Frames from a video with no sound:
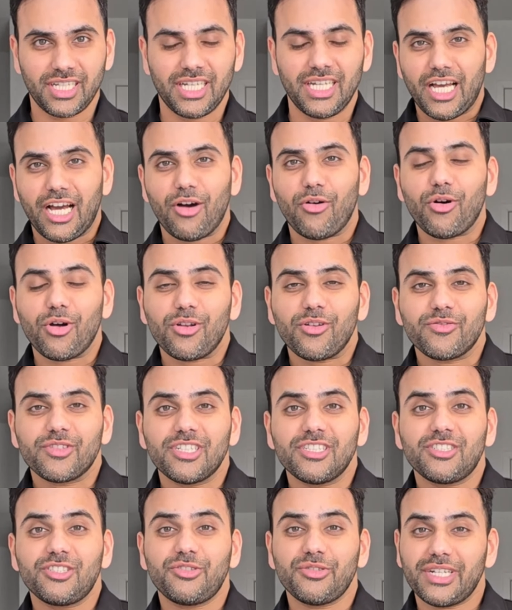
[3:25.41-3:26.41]
Now all of
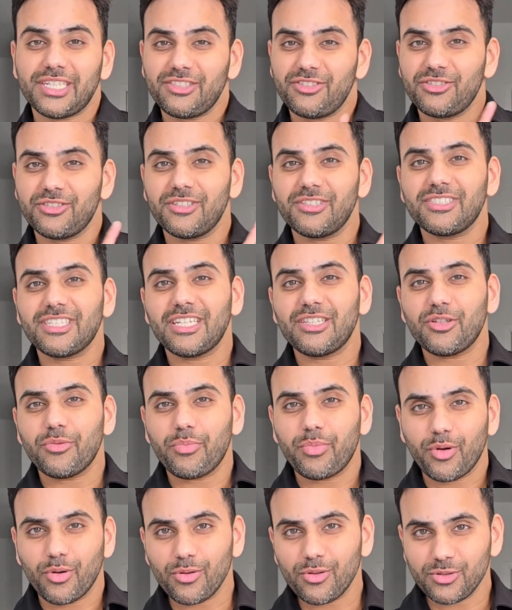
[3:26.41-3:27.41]
the dress shirts and the
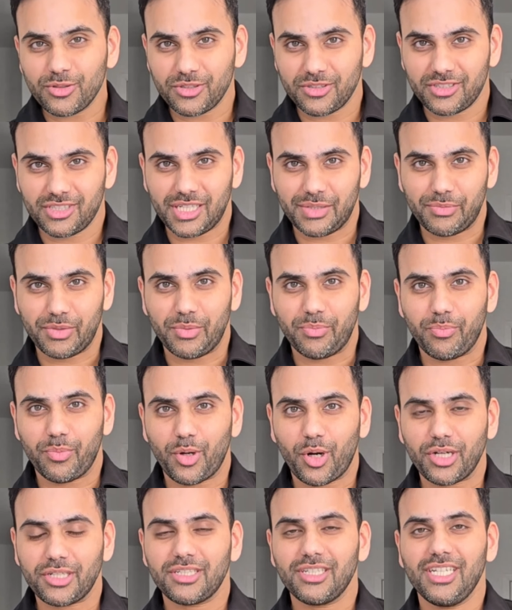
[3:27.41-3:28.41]
polo shirts that we
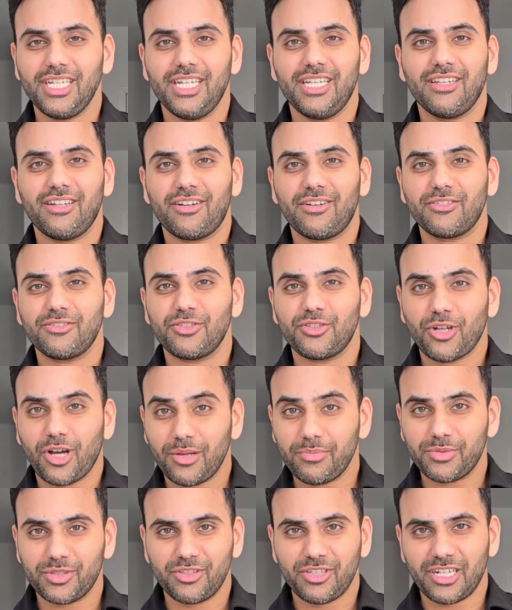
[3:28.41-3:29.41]
bought in our
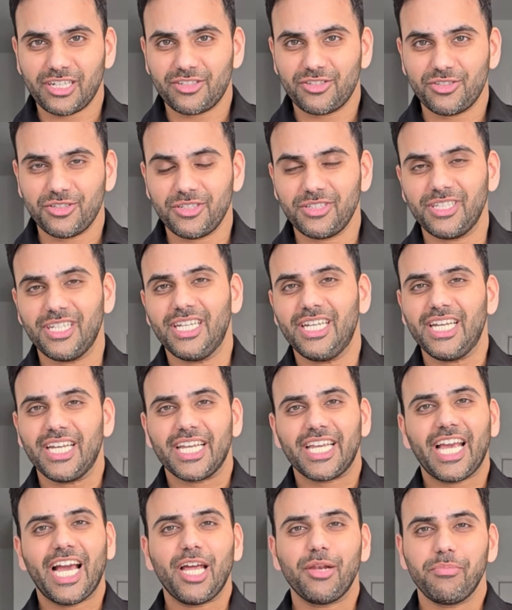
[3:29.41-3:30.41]
top section
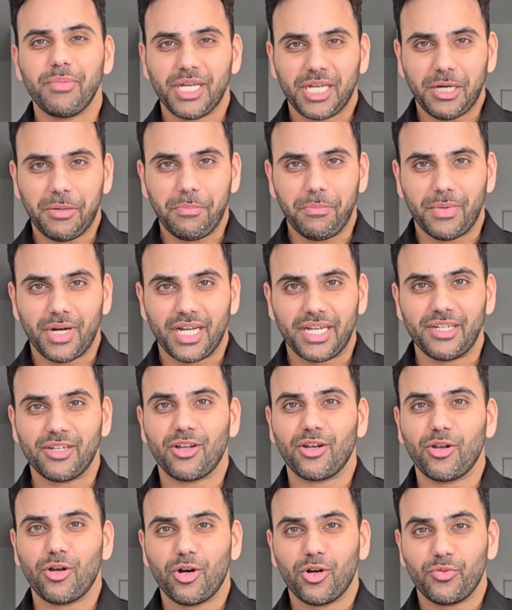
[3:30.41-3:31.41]
can be combined
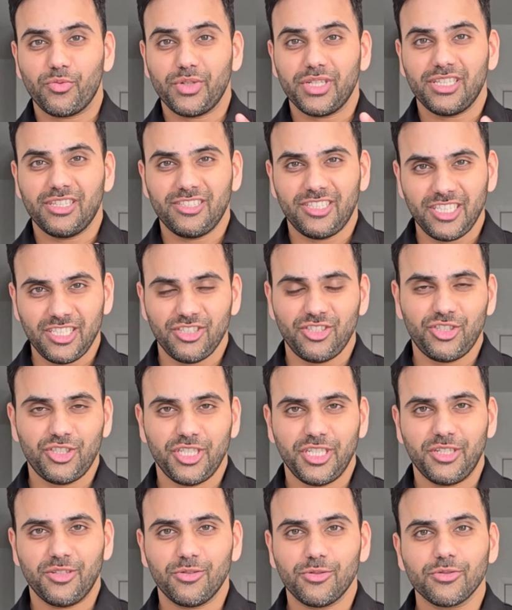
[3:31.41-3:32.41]
along with these
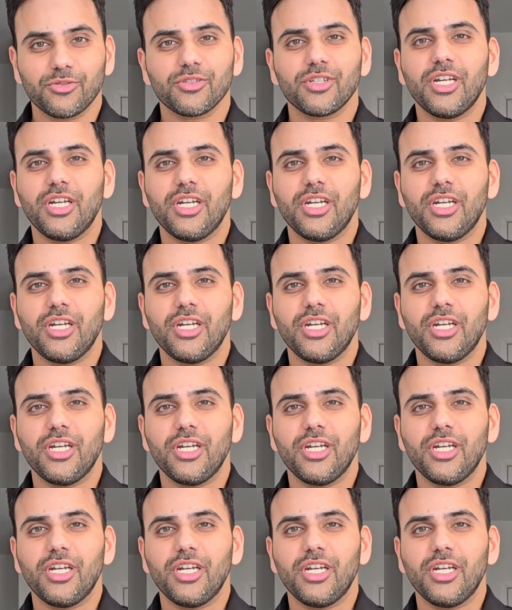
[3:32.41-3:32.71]
chinos